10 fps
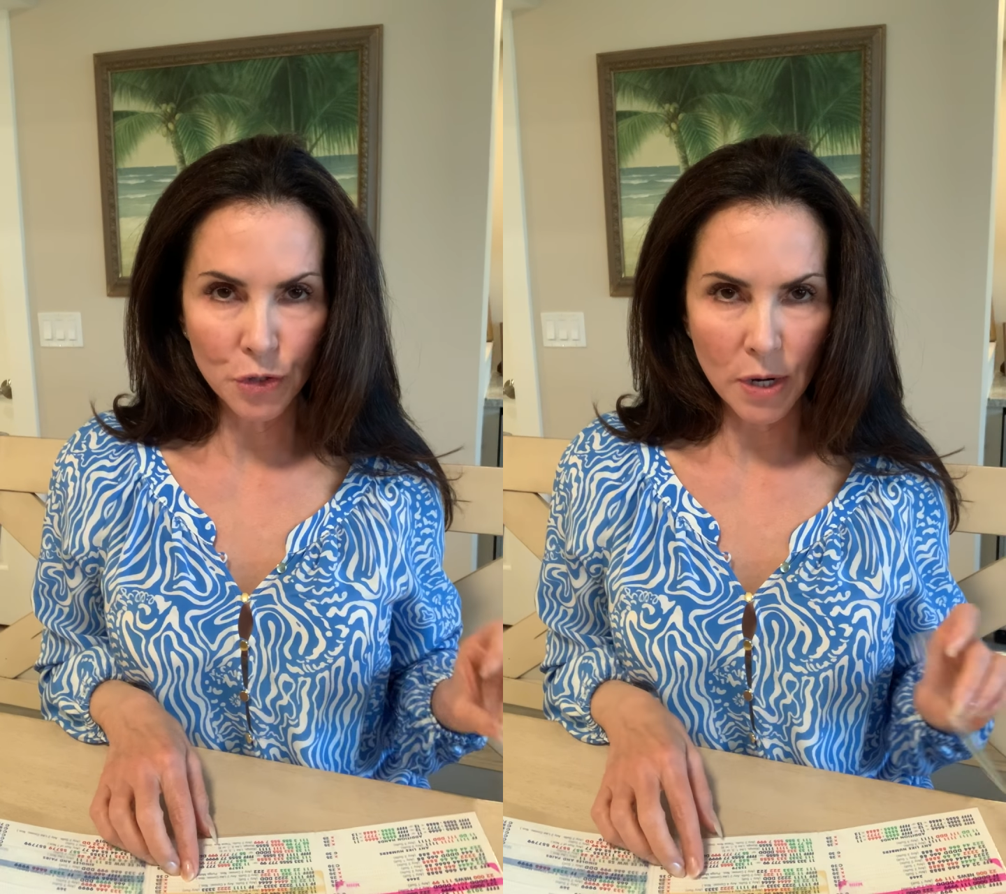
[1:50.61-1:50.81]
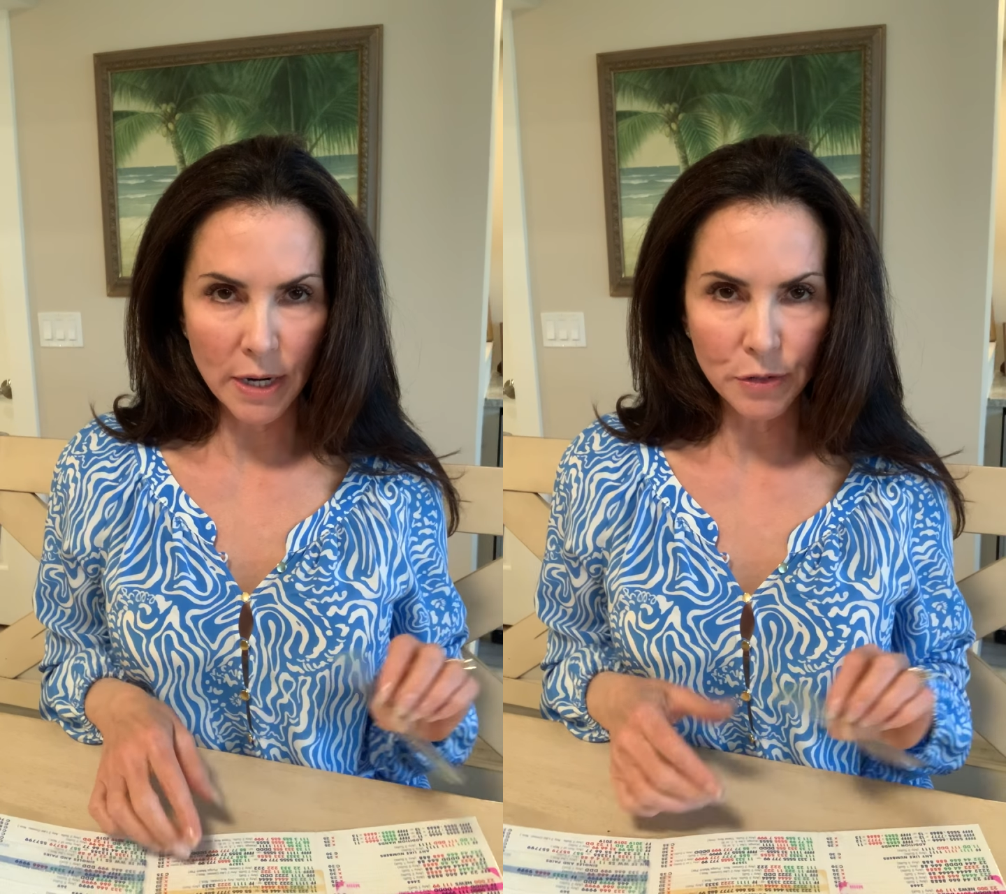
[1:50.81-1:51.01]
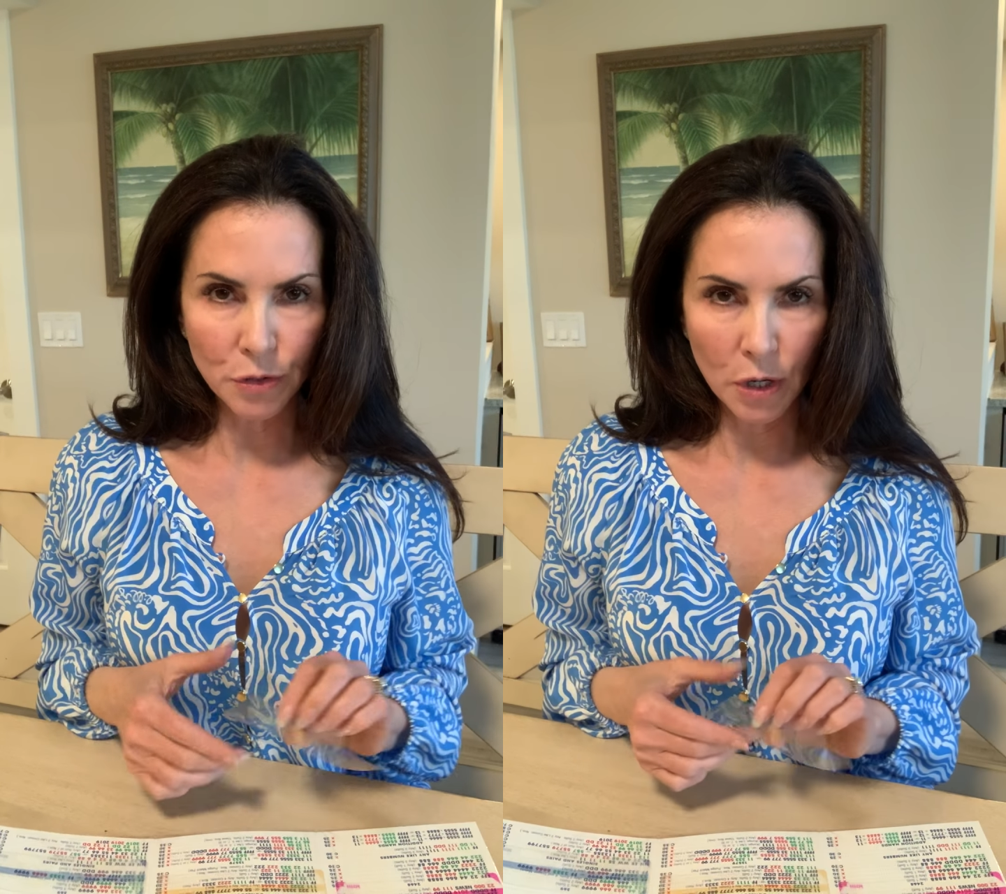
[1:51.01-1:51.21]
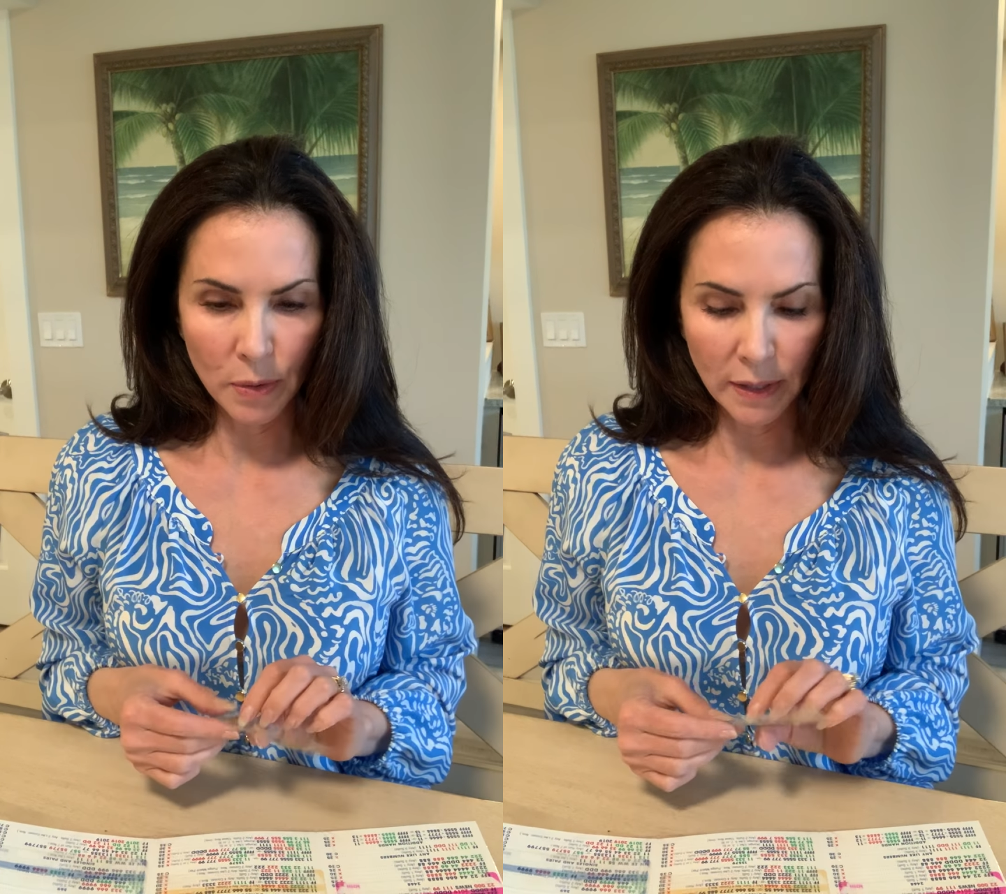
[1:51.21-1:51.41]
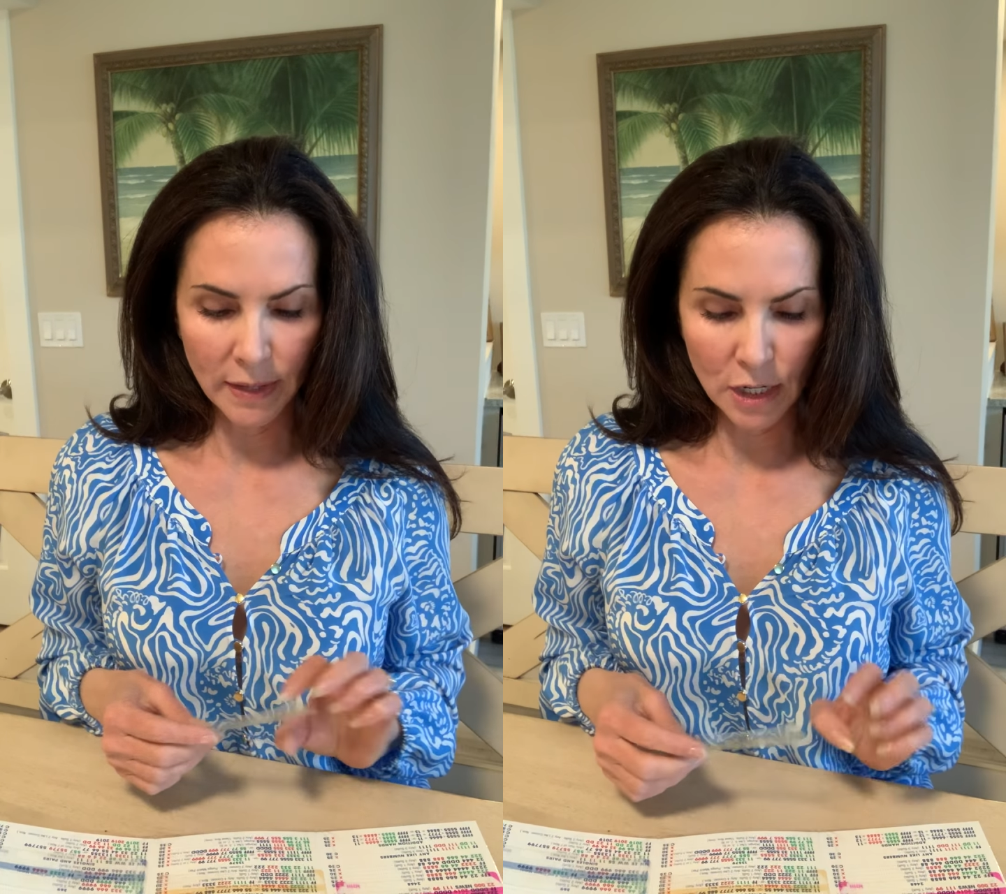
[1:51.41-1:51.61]
your eyes are
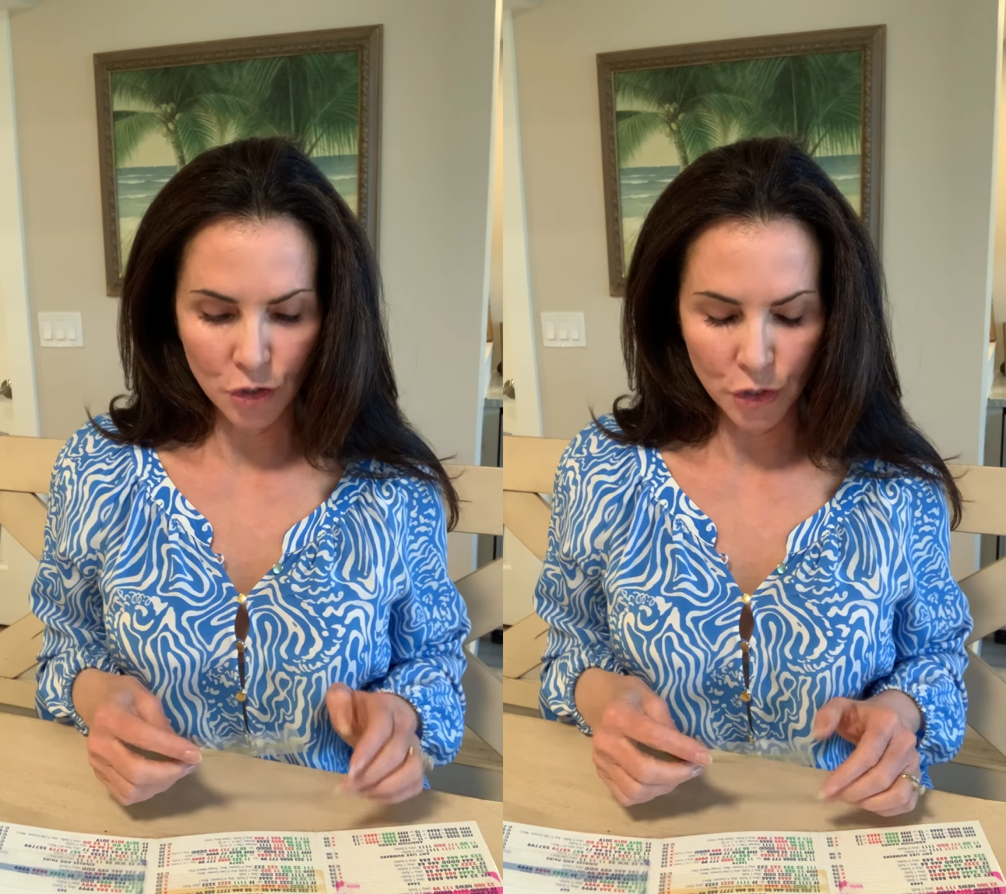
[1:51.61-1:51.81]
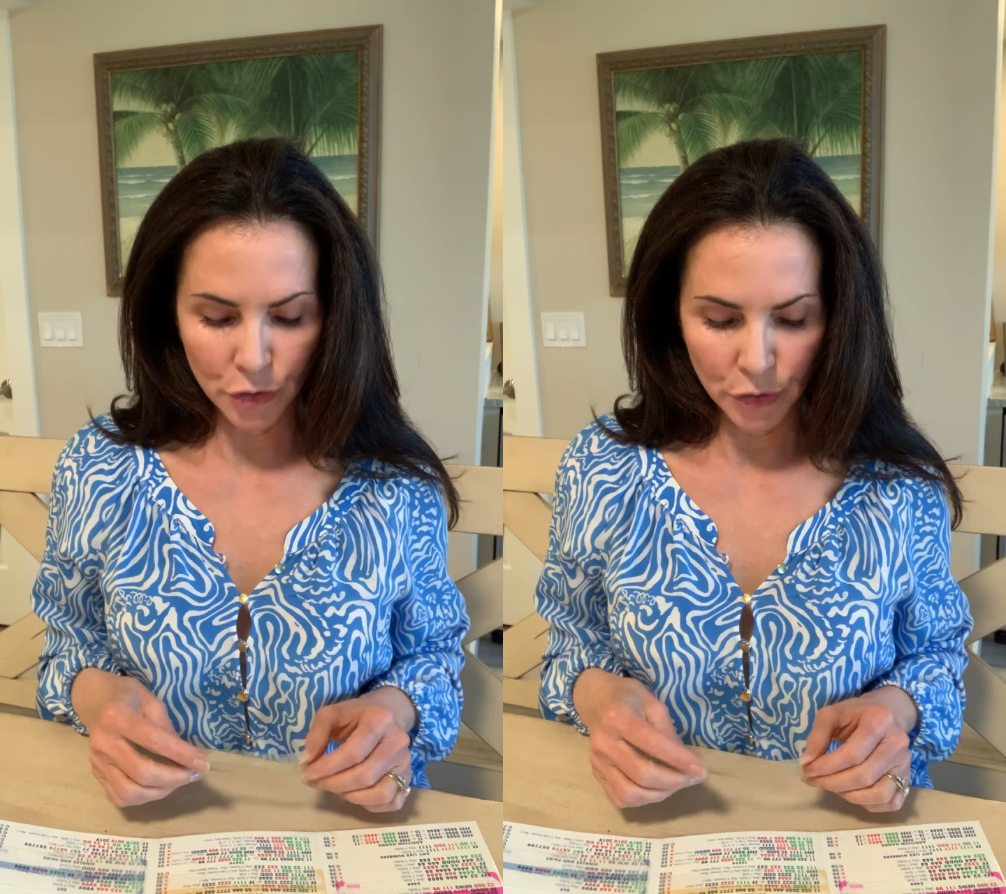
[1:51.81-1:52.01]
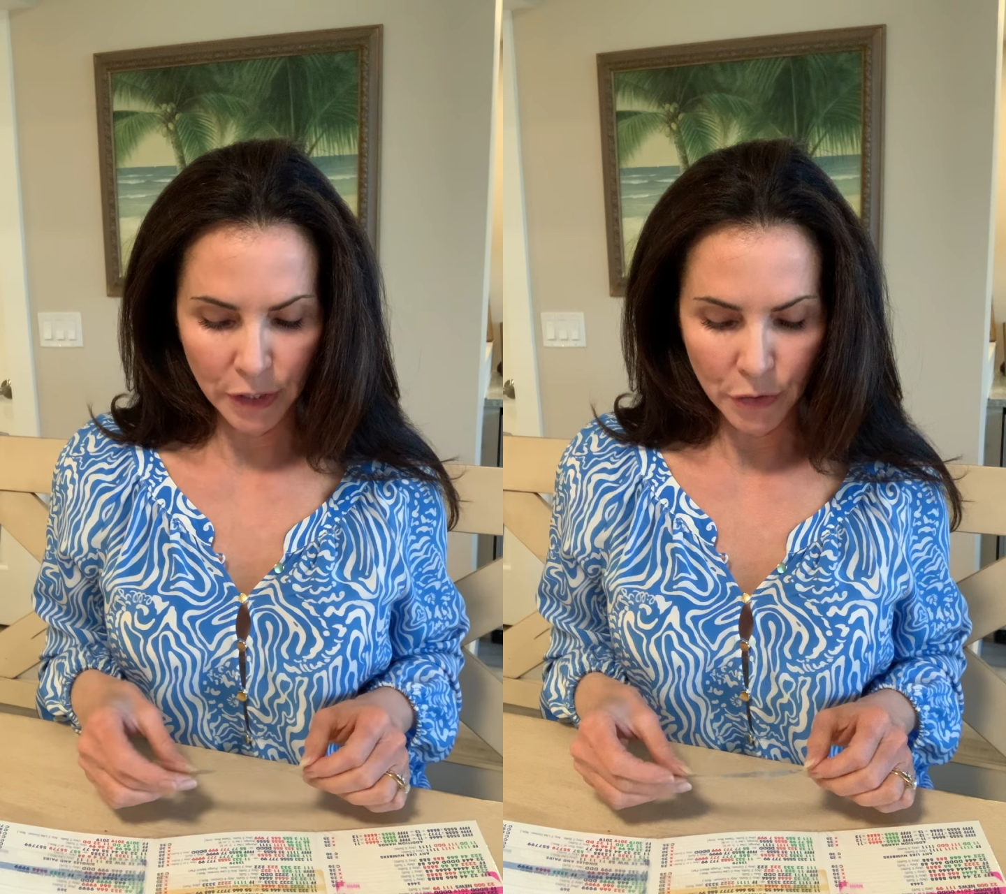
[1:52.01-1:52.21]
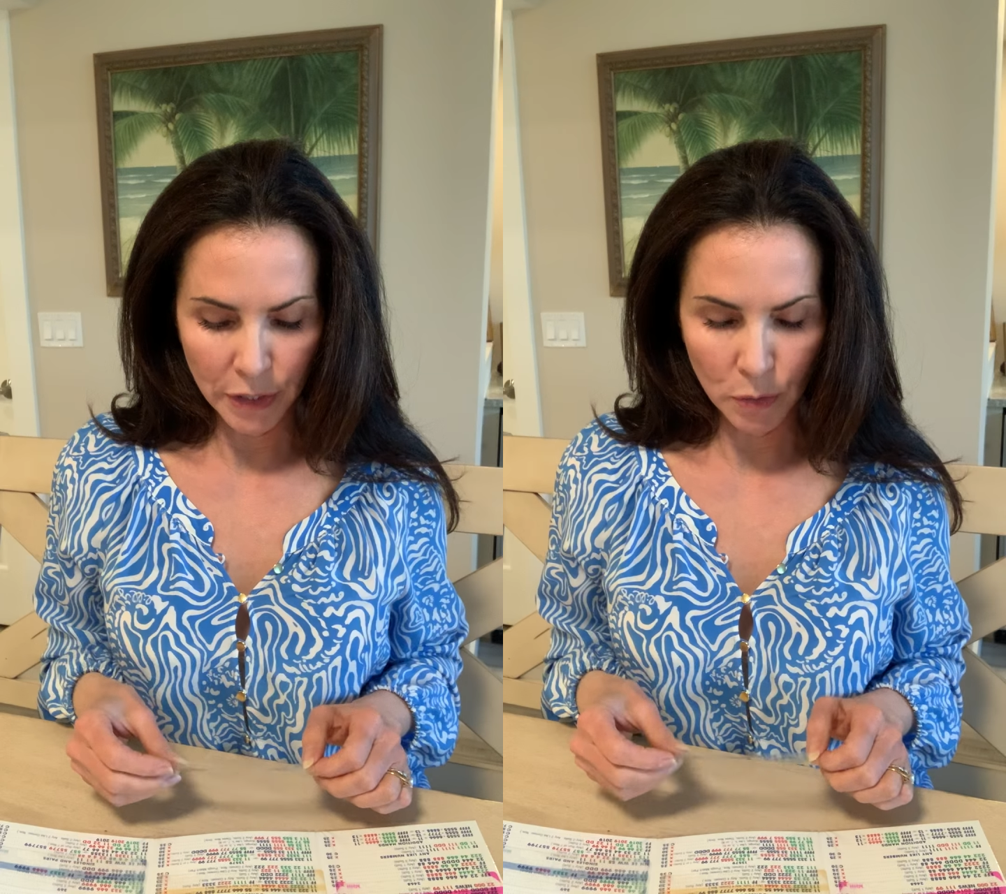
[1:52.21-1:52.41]
going in that general area,